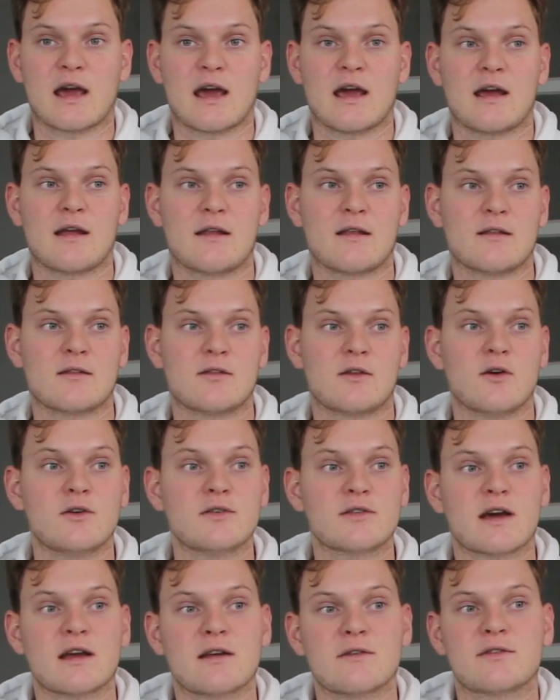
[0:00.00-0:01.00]
and
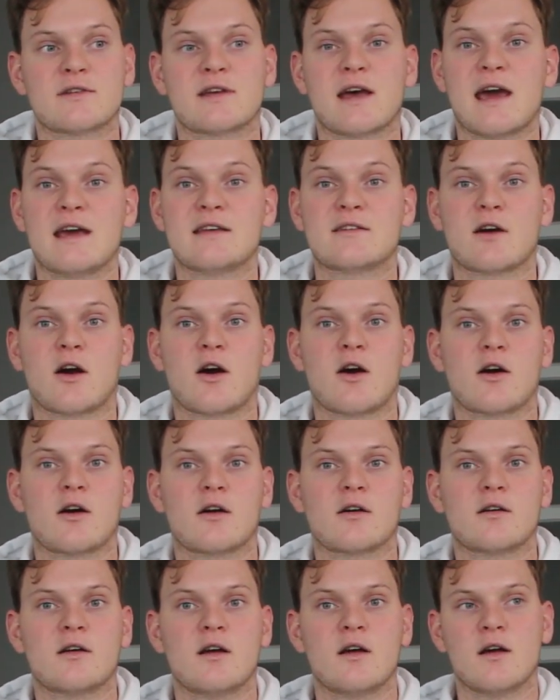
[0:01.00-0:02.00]
those kind of sites
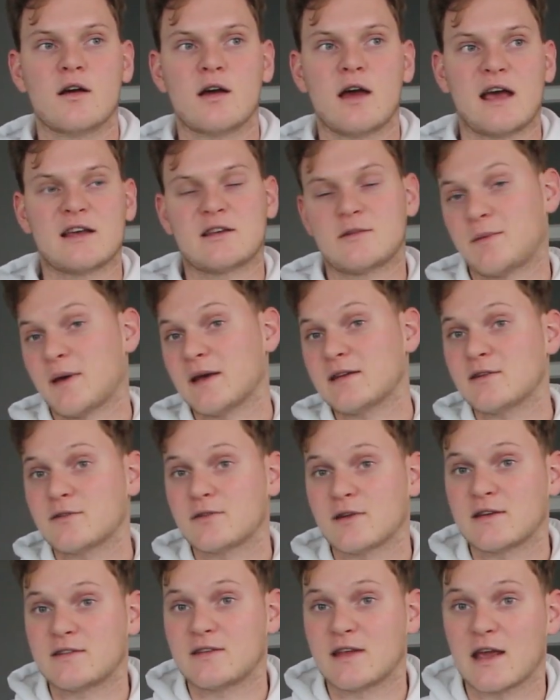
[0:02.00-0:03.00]
are as
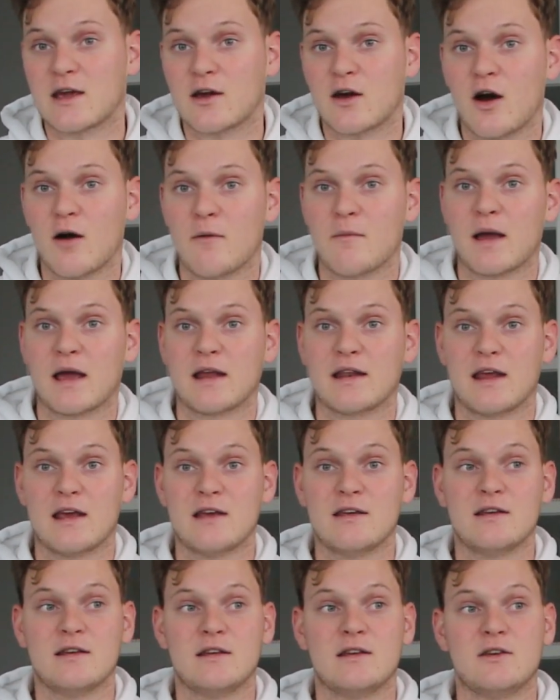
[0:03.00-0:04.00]
passive as they come, and
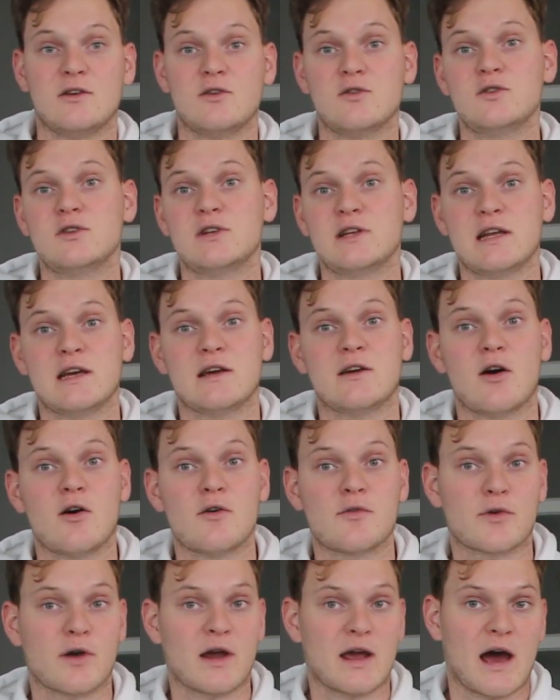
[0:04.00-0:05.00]
they usually
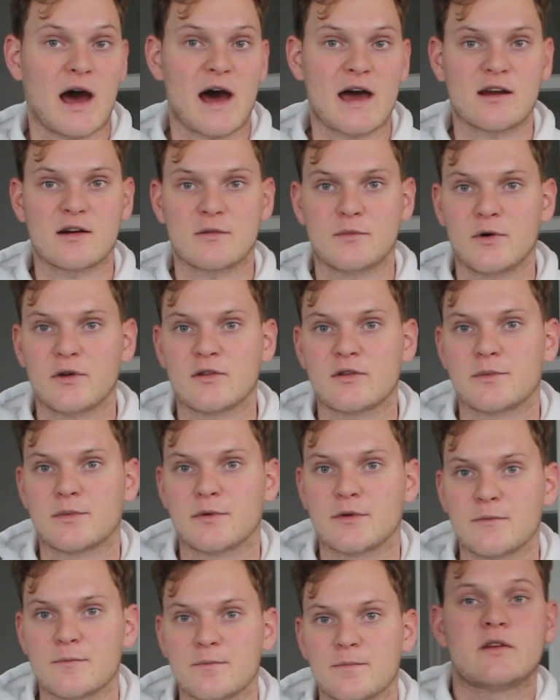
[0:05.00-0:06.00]
go for a higher
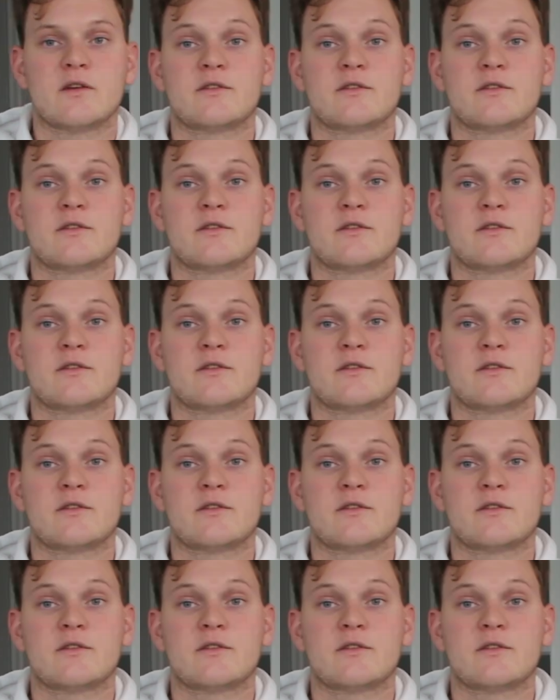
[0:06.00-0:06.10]
multiple.